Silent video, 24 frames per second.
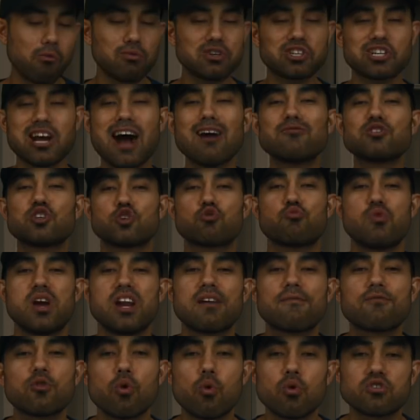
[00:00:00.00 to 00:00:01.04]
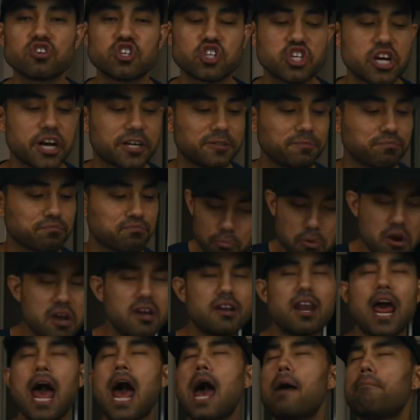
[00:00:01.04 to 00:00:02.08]
I wish I was a creative the orange chicken.
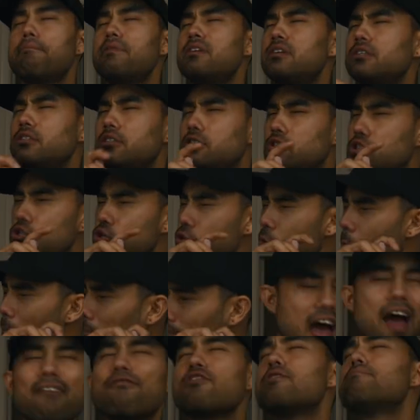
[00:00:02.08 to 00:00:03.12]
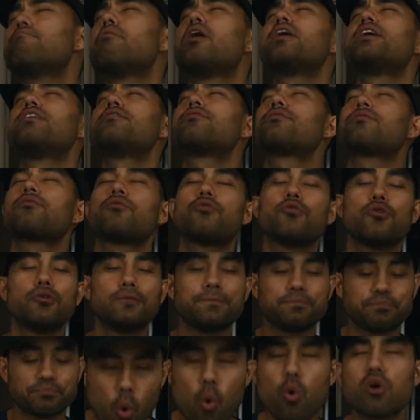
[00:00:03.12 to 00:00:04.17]
Bringing happiness to everybody
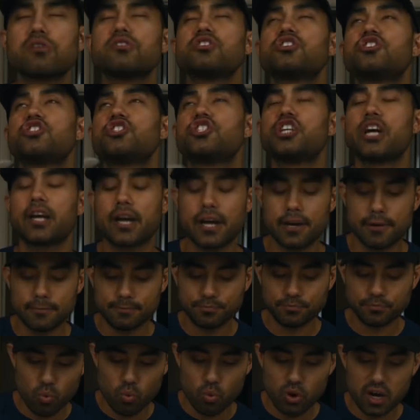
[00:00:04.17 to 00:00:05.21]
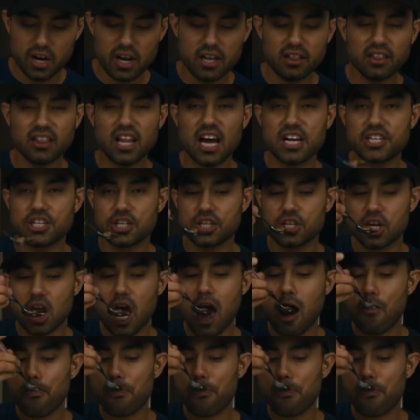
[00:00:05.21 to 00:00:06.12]
through orange chicken. What a legend.